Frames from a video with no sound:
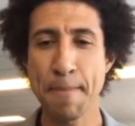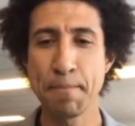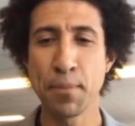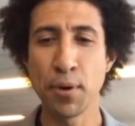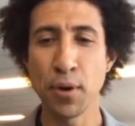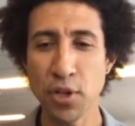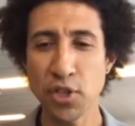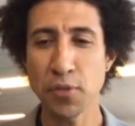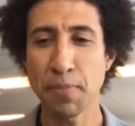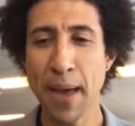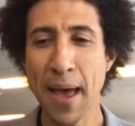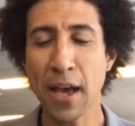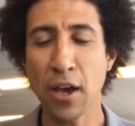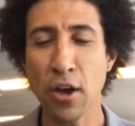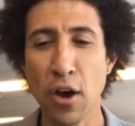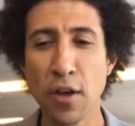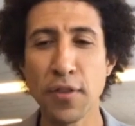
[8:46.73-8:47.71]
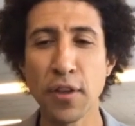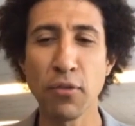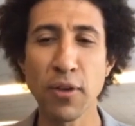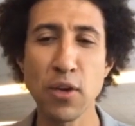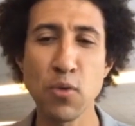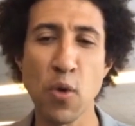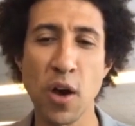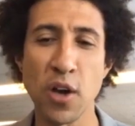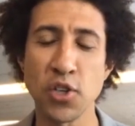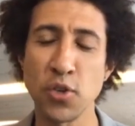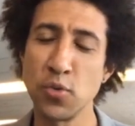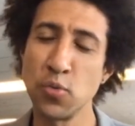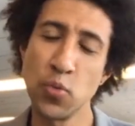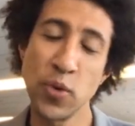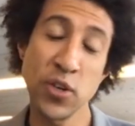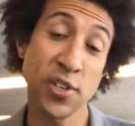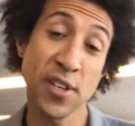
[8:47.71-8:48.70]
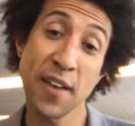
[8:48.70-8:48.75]
Push back on the greenwash.
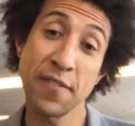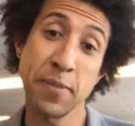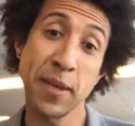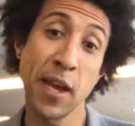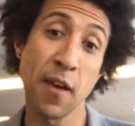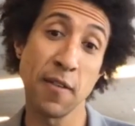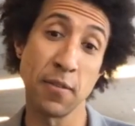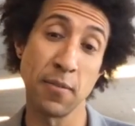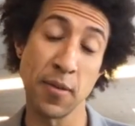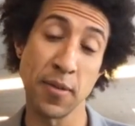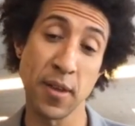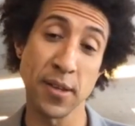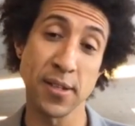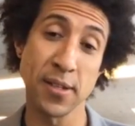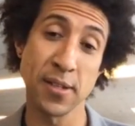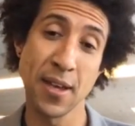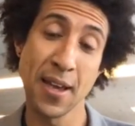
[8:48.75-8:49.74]
We just have to be careful about this.